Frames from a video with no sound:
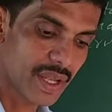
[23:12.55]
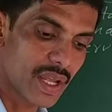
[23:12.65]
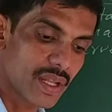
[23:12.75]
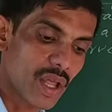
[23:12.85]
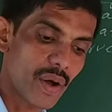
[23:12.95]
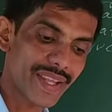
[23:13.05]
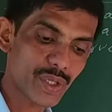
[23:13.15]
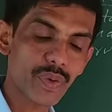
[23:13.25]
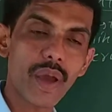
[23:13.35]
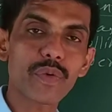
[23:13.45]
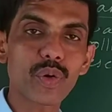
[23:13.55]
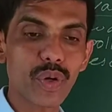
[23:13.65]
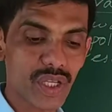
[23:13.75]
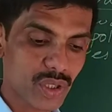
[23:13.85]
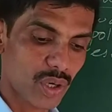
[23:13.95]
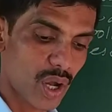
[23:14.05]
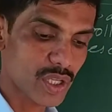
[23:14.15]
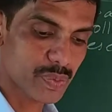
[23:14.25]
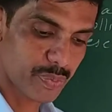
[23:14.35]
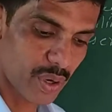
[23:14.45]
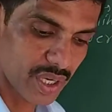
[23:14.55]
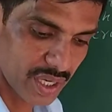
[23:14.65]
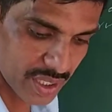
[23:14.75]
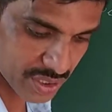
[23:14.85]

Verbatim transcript: Now next we have to do is cross-pollination.